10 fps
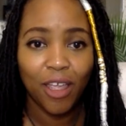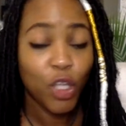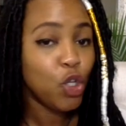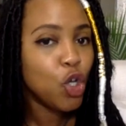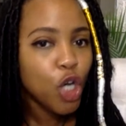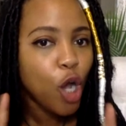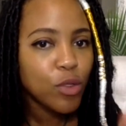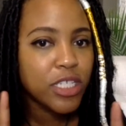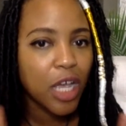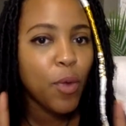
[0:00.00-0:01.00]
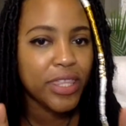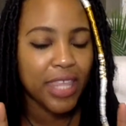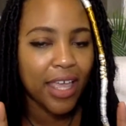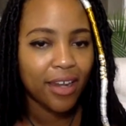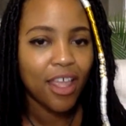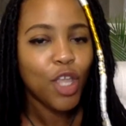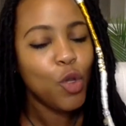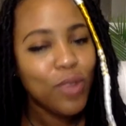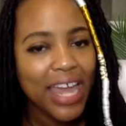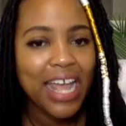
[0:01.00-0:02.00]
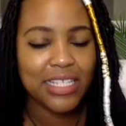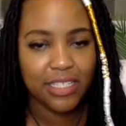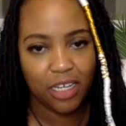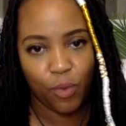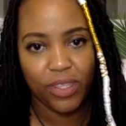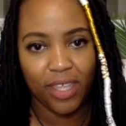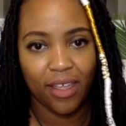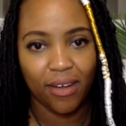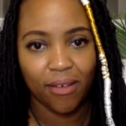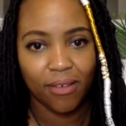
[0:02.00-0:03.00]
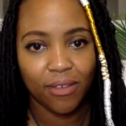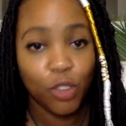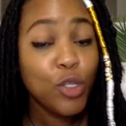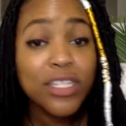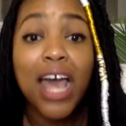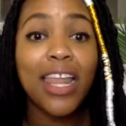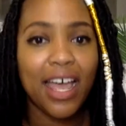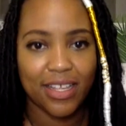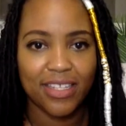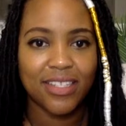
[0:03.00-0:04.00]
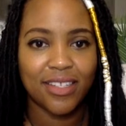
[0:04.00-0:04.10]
You don't deal with it. You let us deal with it. You tell us.